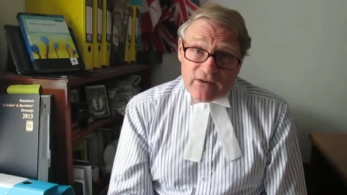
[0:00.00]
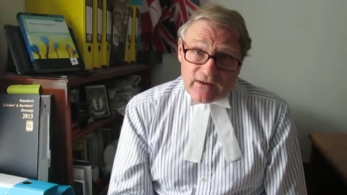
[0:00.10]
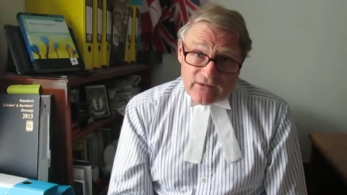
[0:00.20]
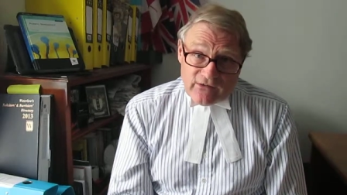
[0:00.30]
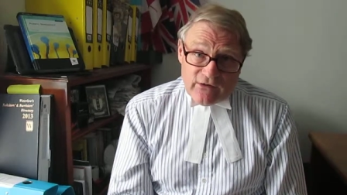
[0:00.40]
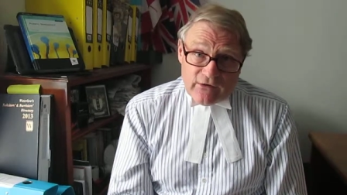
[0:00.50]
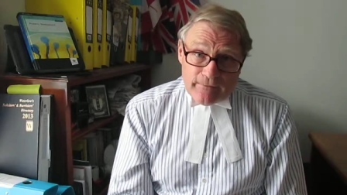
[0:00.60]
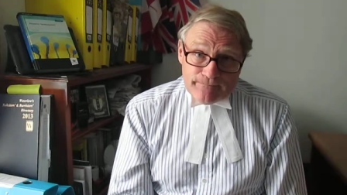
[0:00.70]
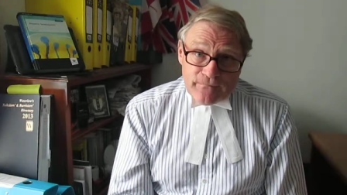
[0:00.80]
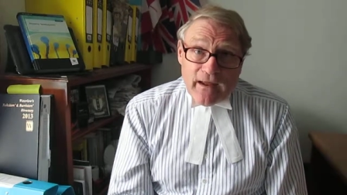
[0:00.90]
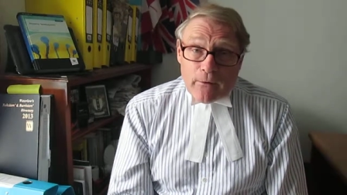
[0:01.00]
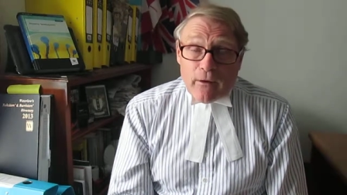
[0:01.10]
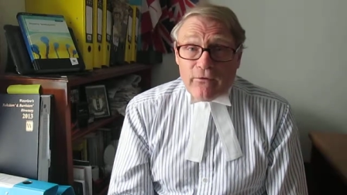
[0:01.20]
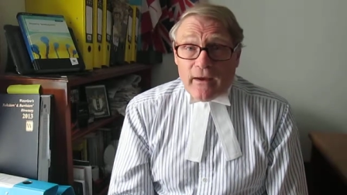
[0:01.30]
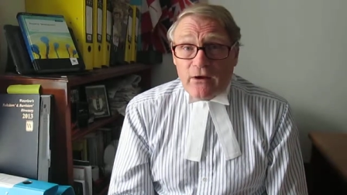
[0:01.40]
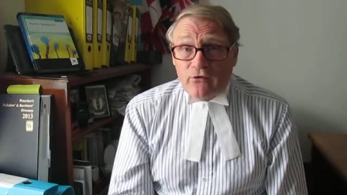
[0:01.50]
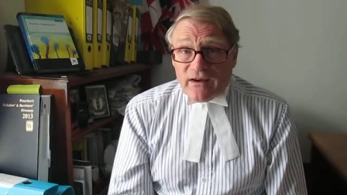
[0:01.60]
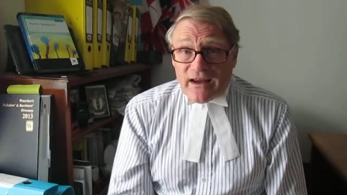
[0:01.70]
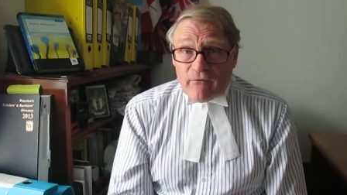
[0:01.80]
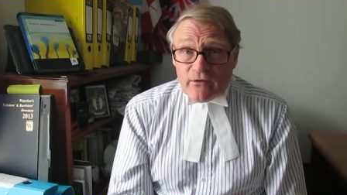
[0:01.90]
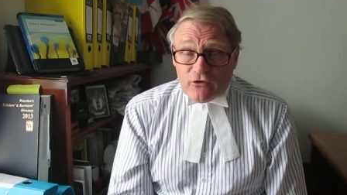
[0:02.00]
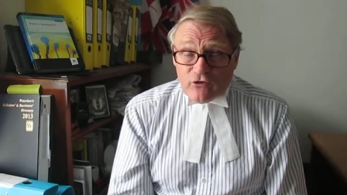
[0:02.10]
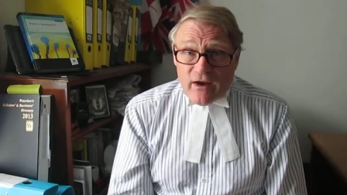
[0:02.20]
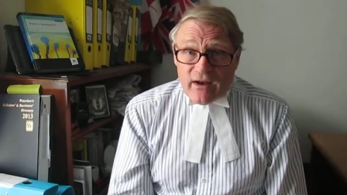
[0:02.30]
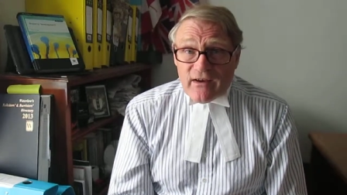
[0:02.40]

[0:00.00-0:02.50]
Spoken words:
consider. Anyway, thank you to Gavin Le Chat